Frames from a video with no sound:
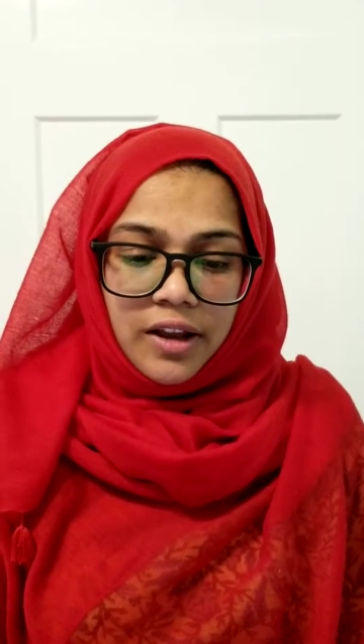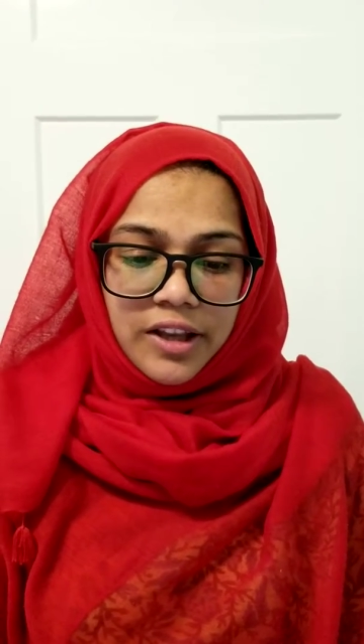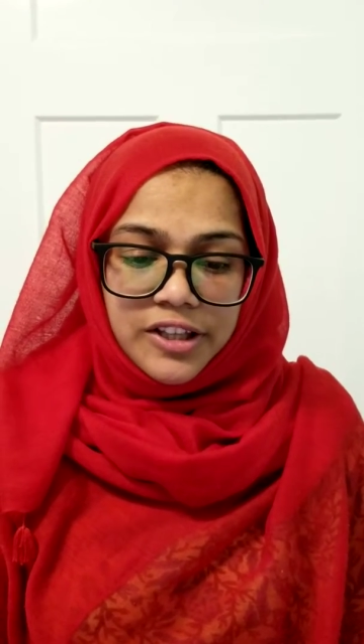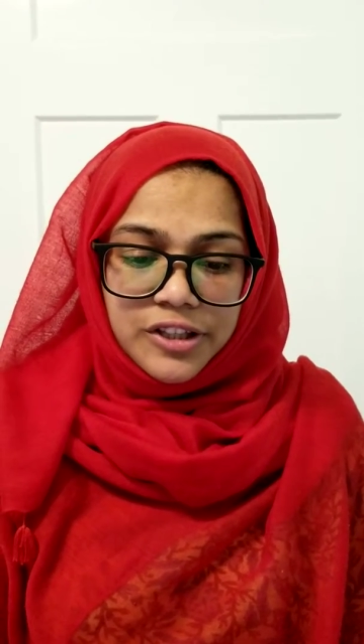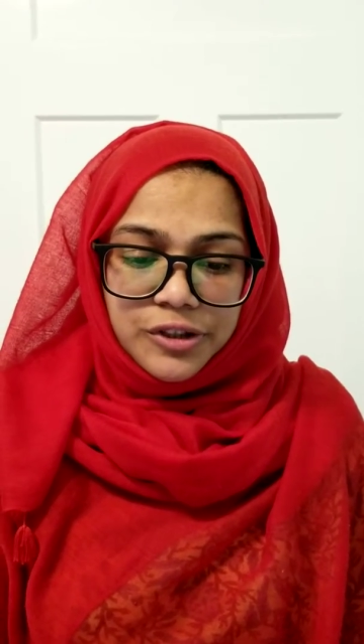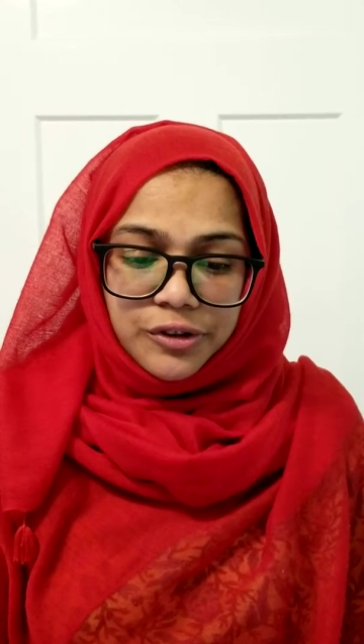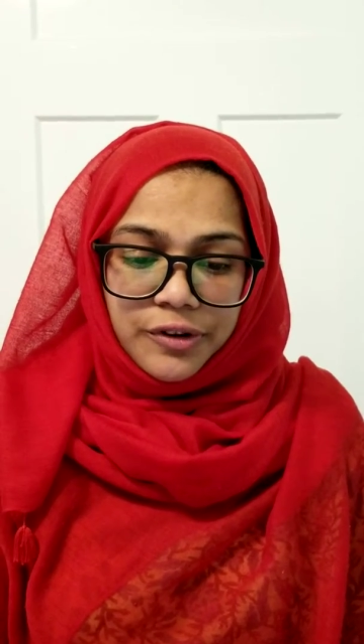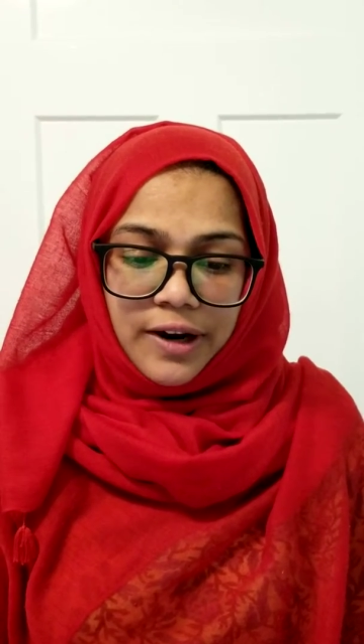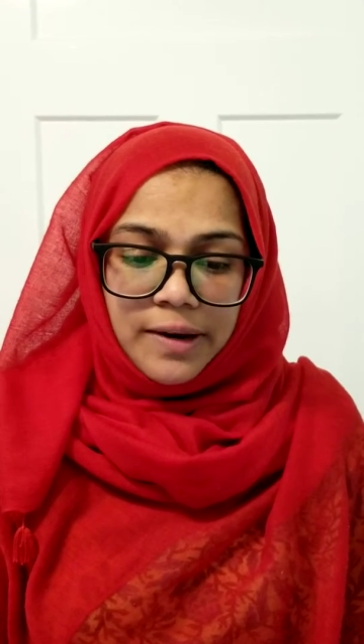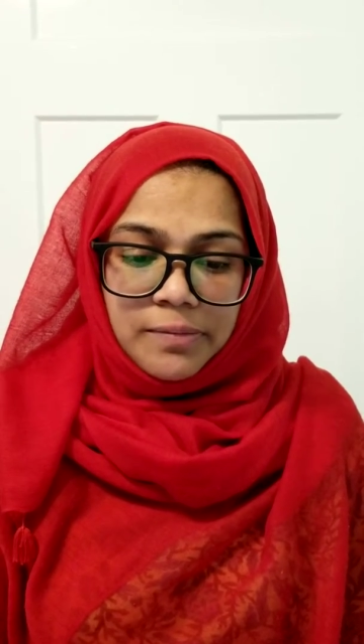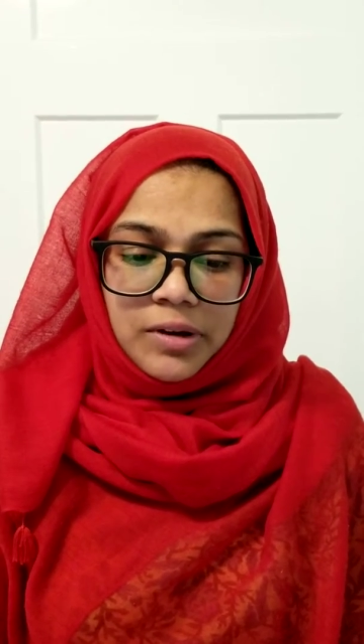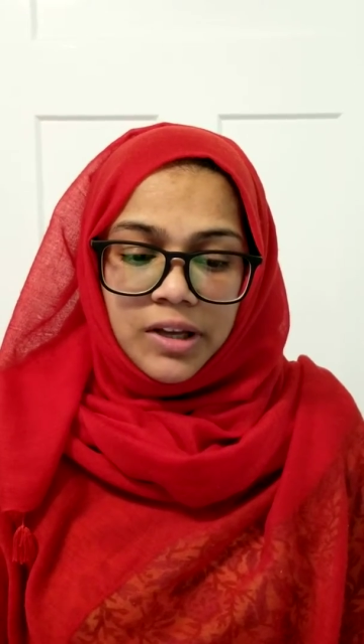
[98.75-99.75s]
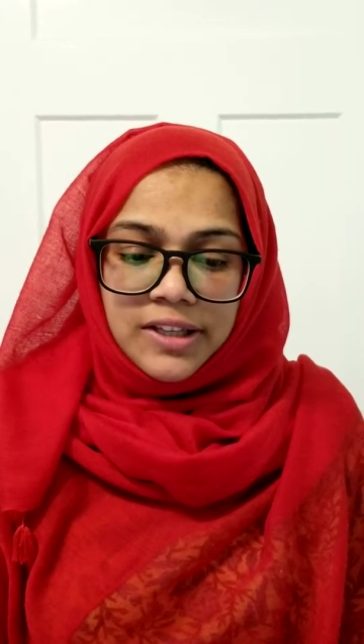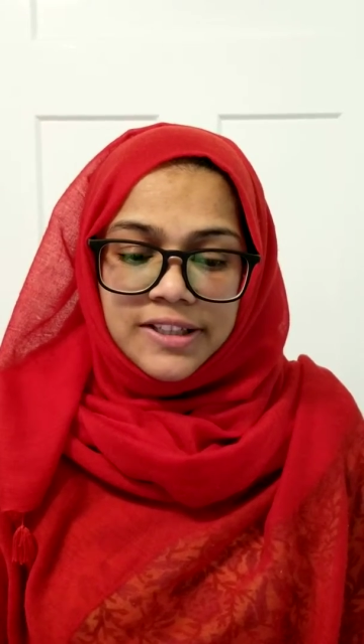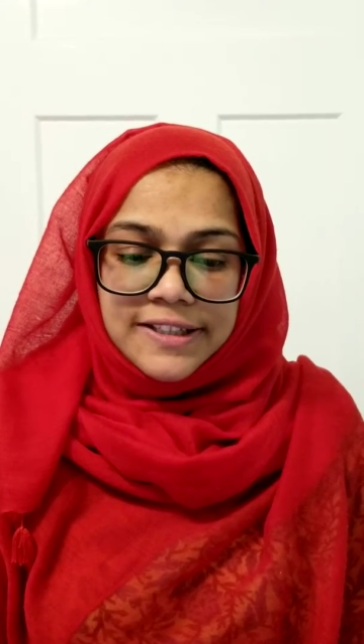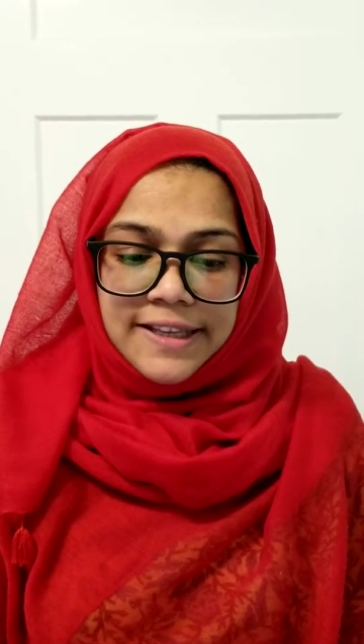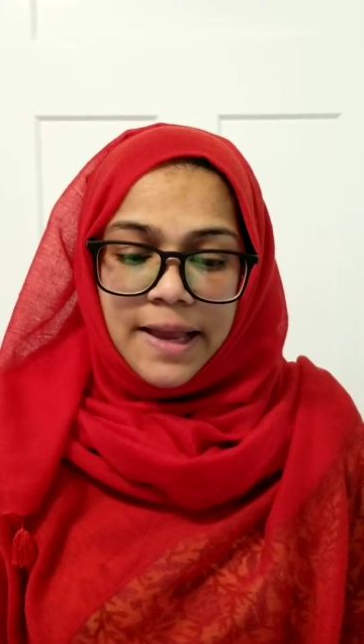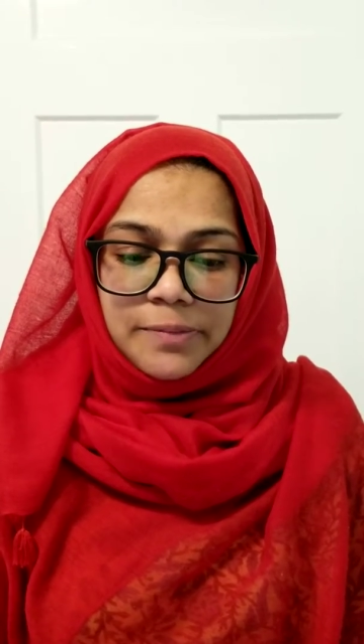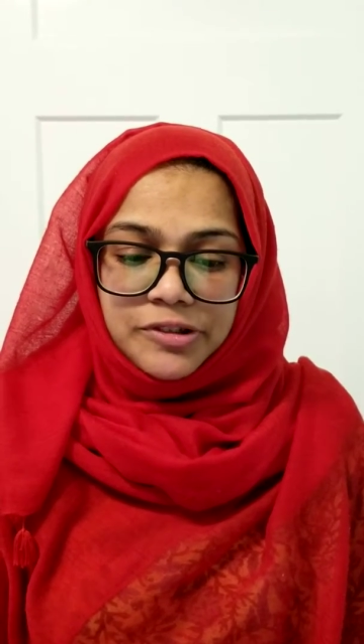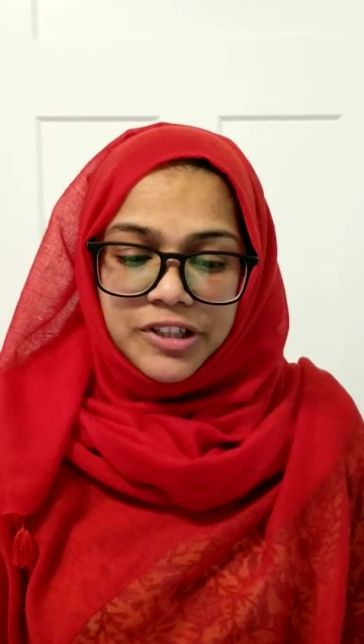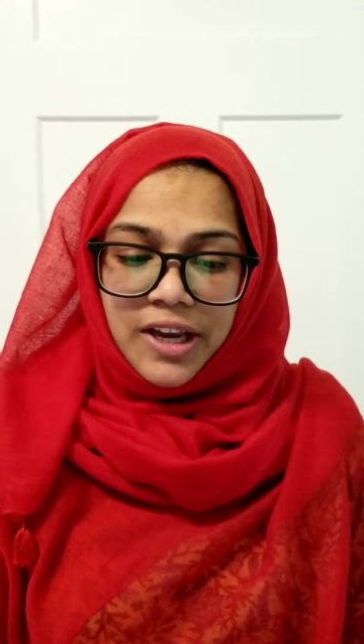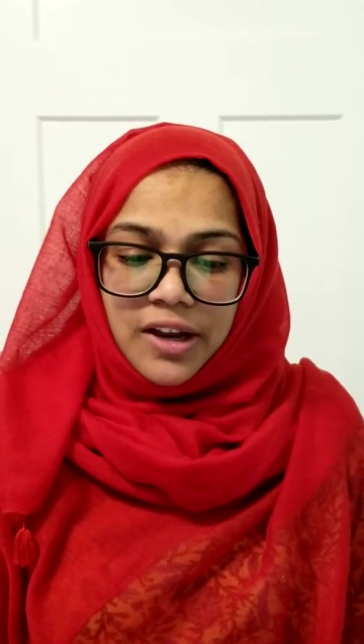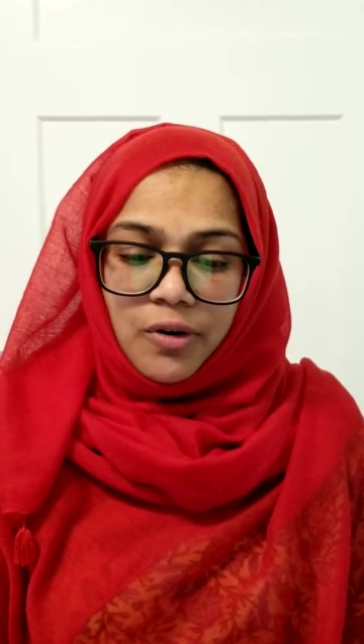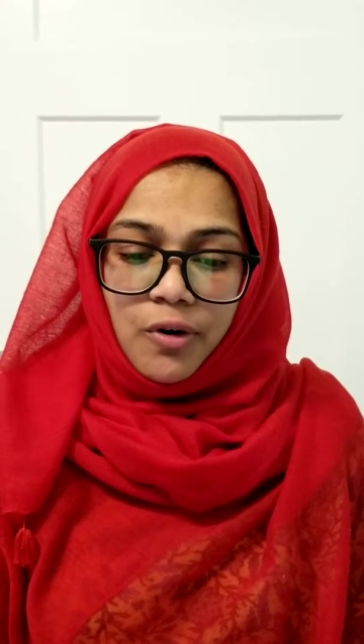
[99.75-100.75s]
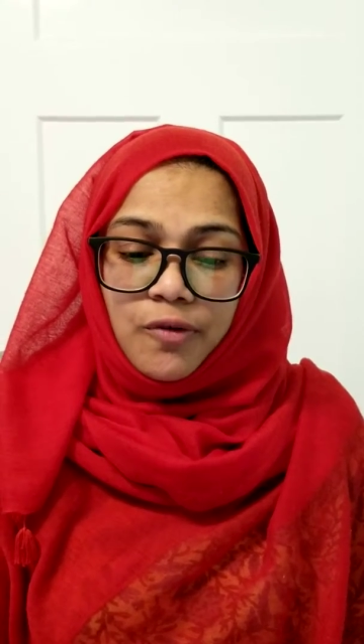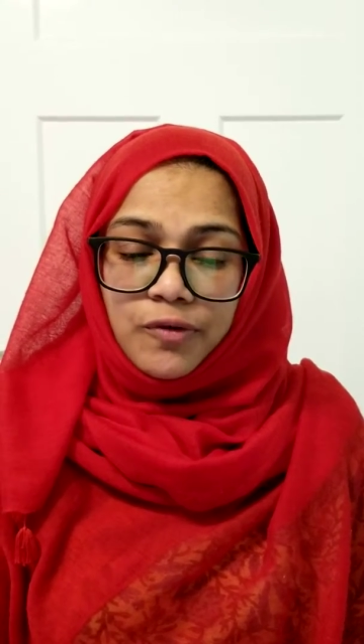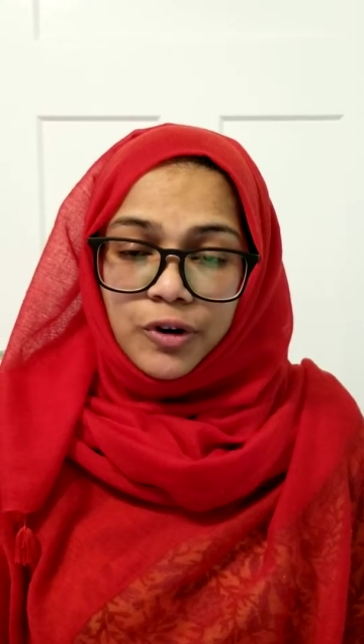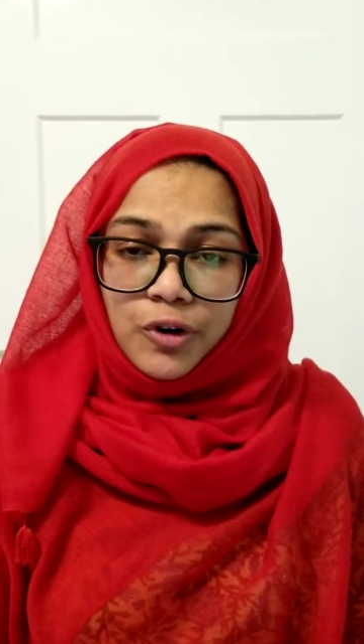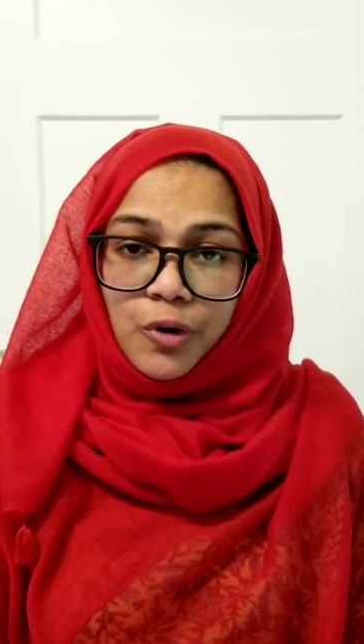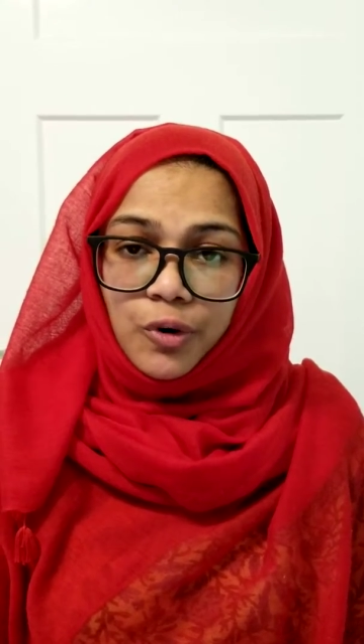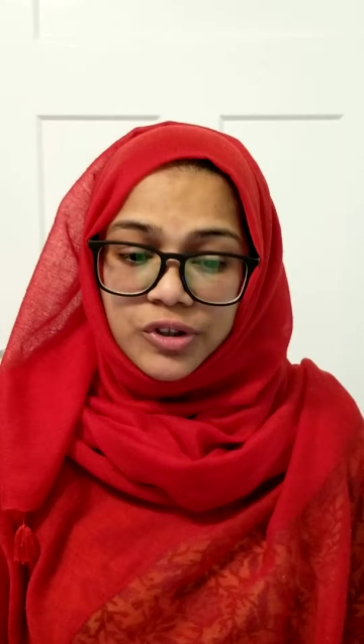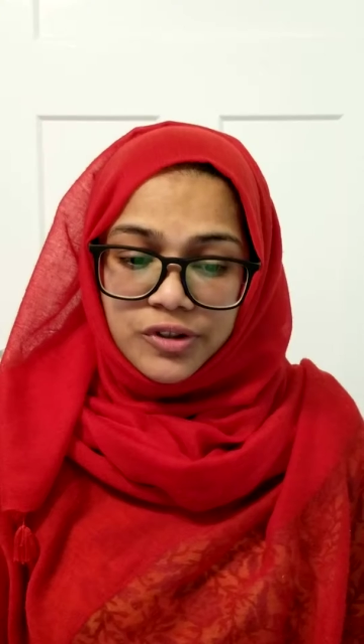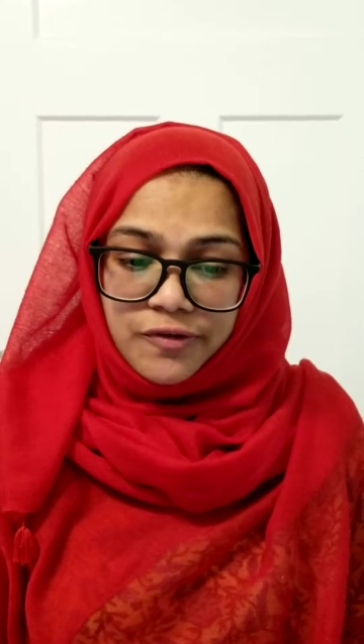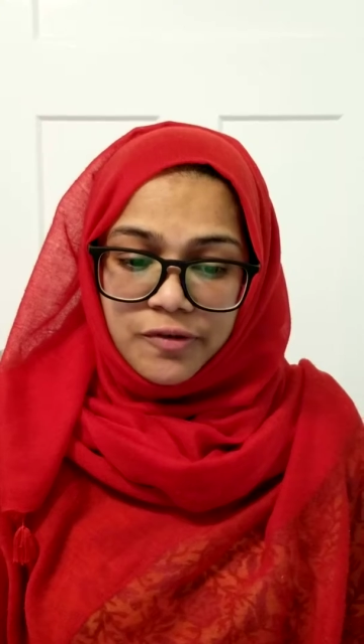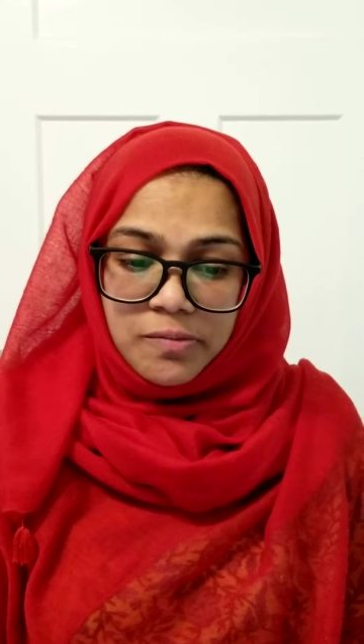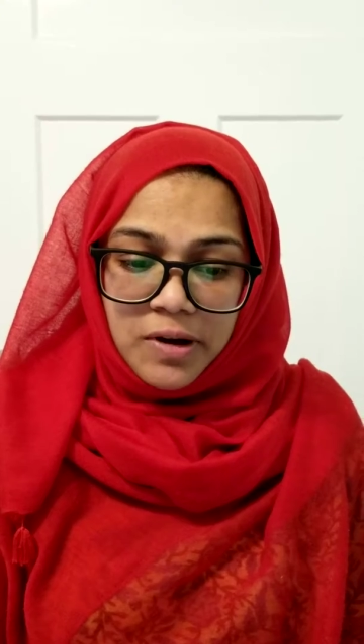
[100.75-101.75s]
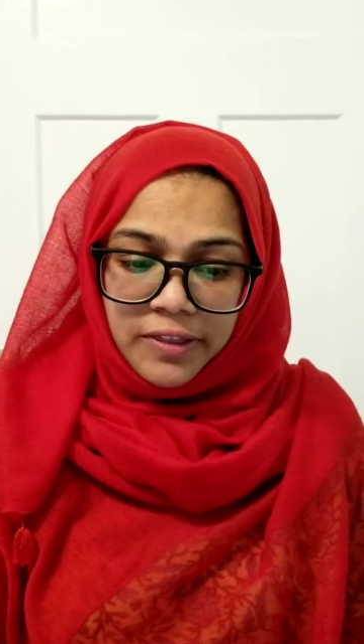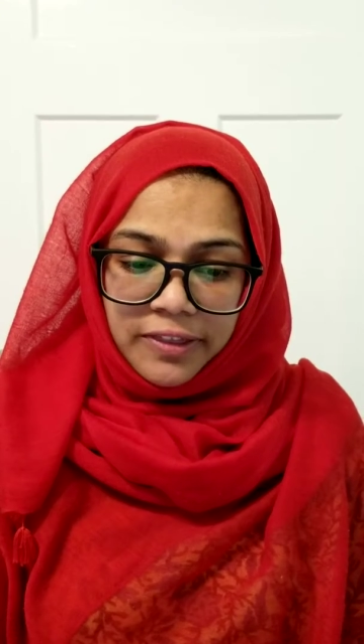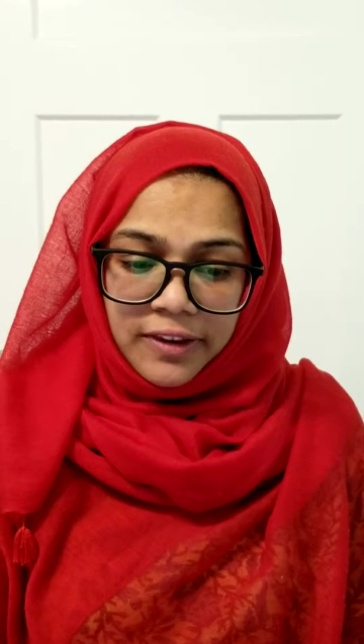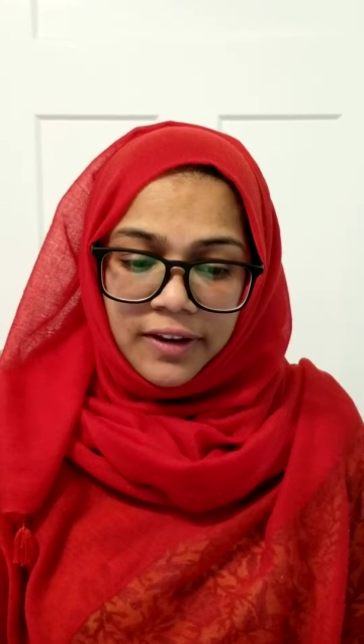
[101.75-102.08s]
Instagram, Snapchat over a course of a month.